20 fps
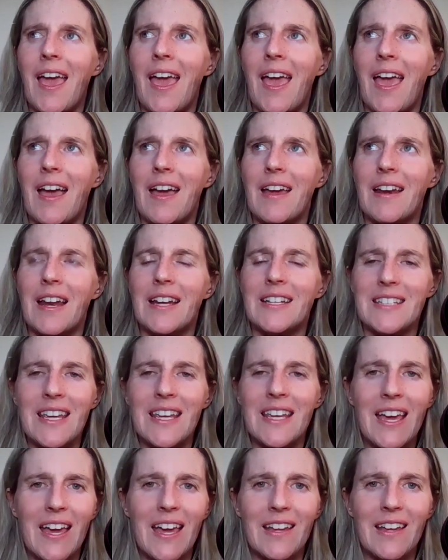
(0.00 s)
And I
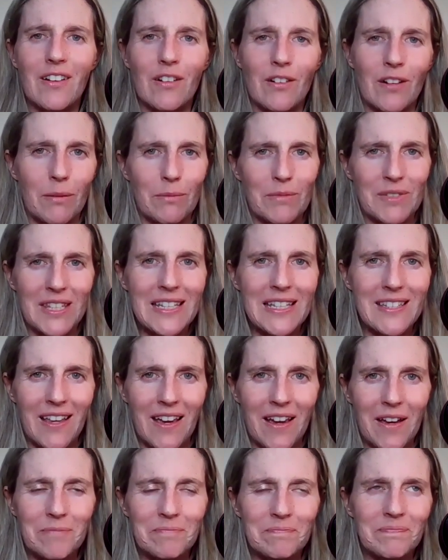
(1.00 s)
did. Her name's
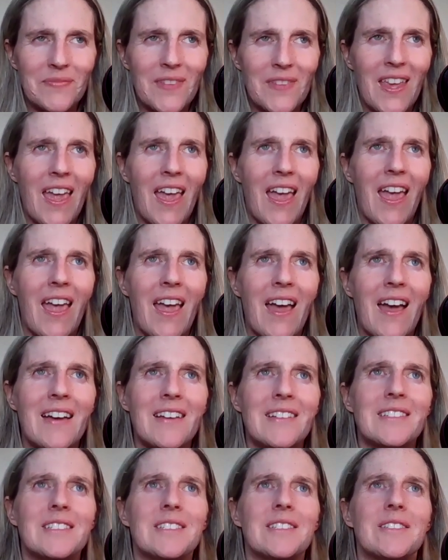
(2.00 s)
Lisa.
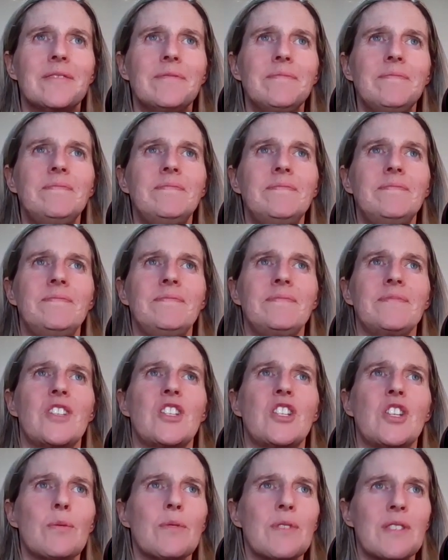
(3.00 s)
And
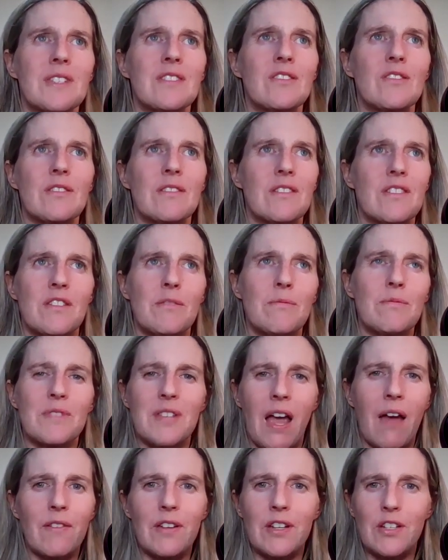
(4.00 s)
she was
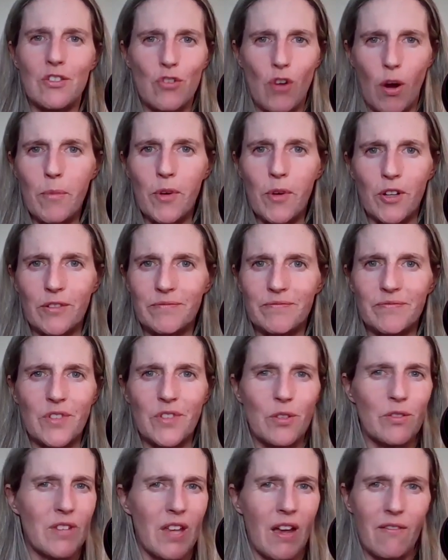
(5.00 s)
having trouble.
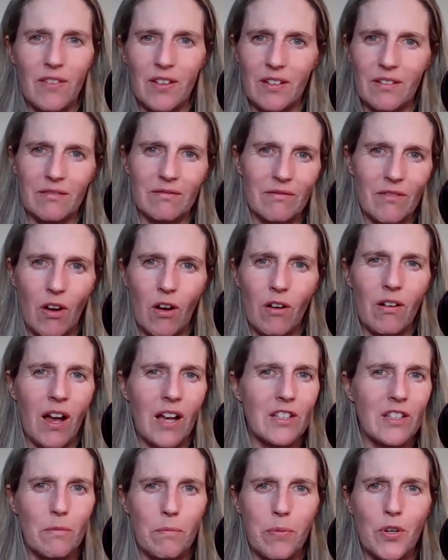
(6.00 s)
She was having all
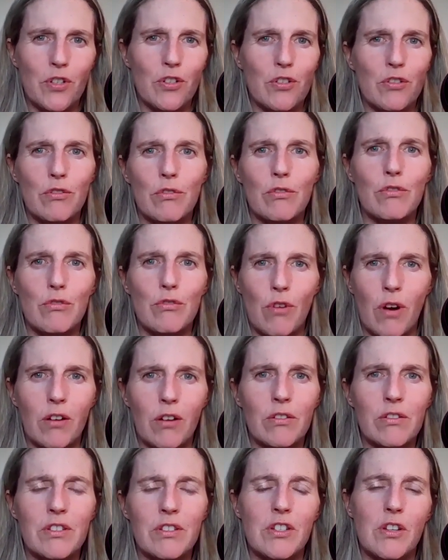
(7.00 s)
kinds of personal
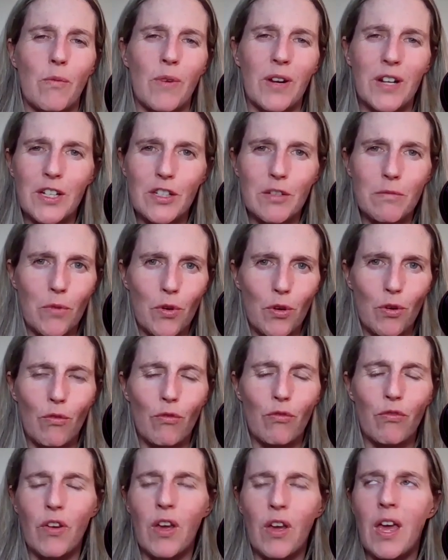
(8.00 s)
struggles. She wanted to
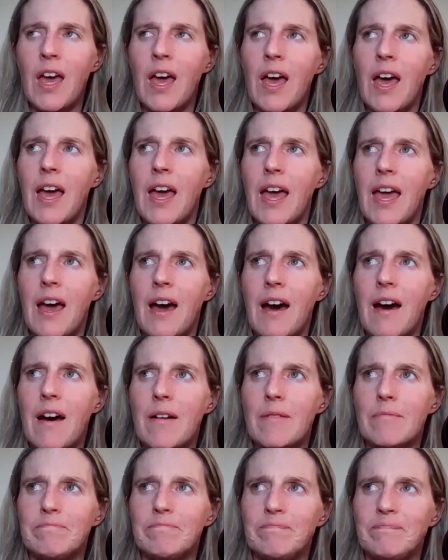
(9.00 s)
move,
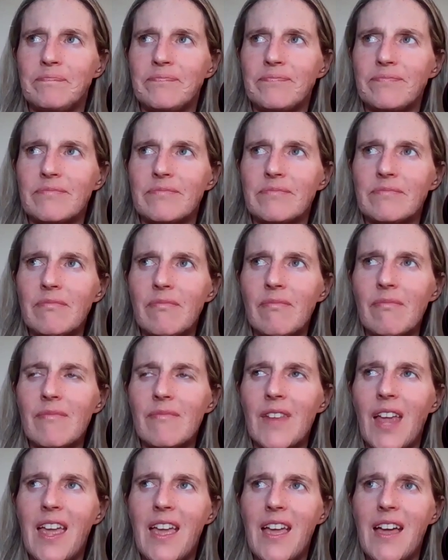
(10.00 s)
um,
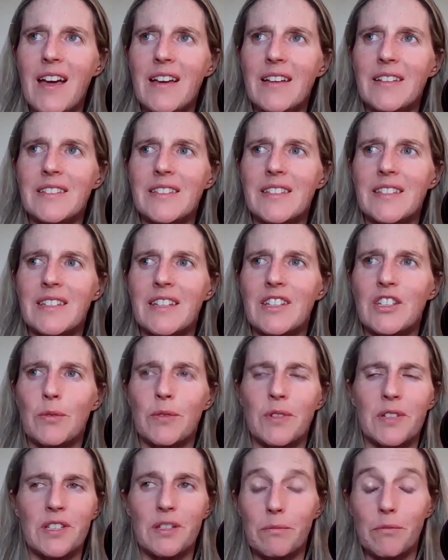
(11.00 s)
and she
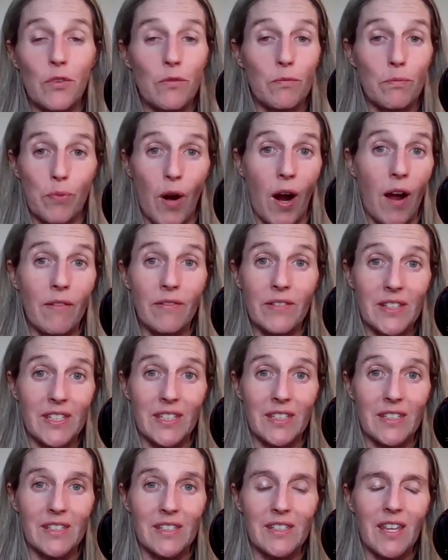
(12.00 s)
wanted to move
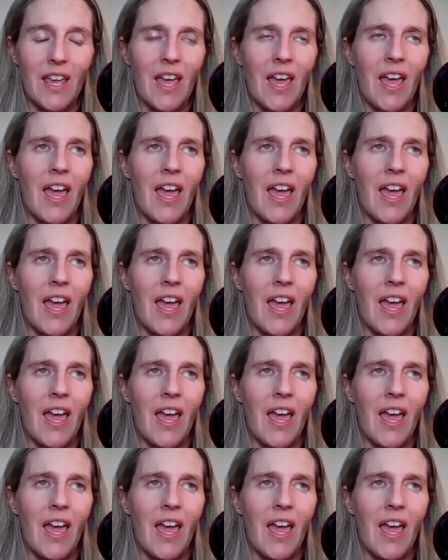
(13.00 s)
provinces.